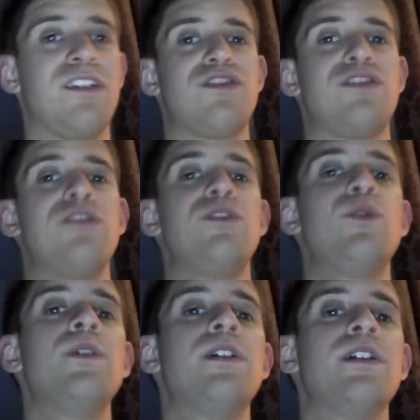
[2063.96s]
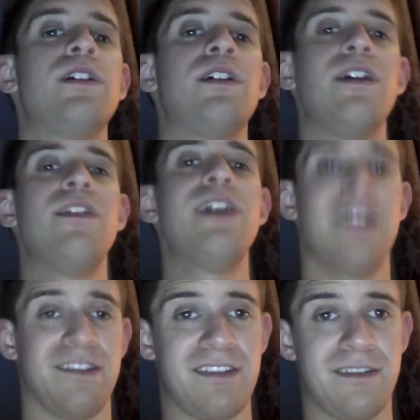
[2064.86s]
to
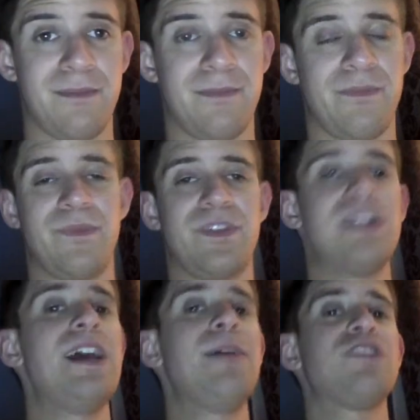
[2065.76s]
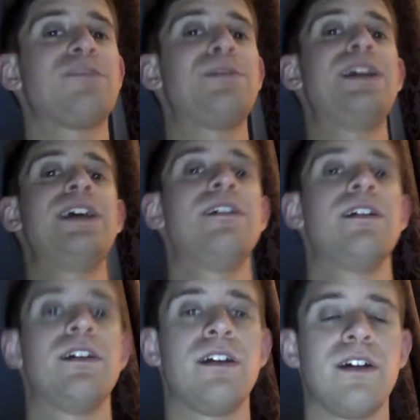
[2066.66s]
this, to them just being
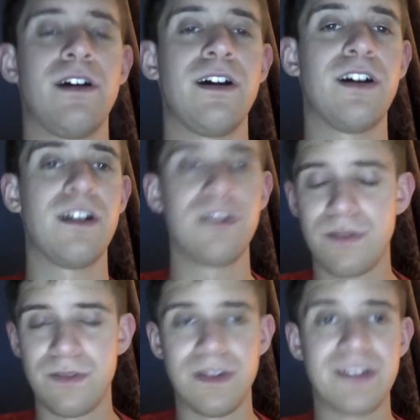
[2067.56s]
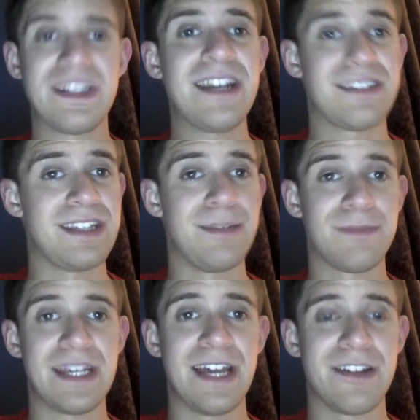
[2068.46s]
uh, a tag team
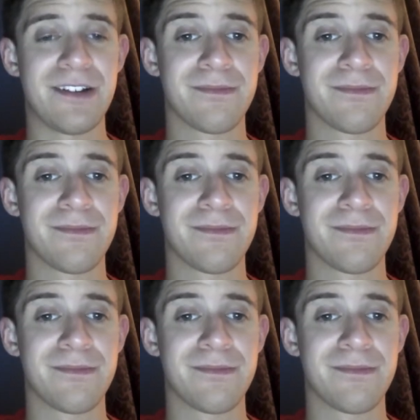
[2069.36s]
together.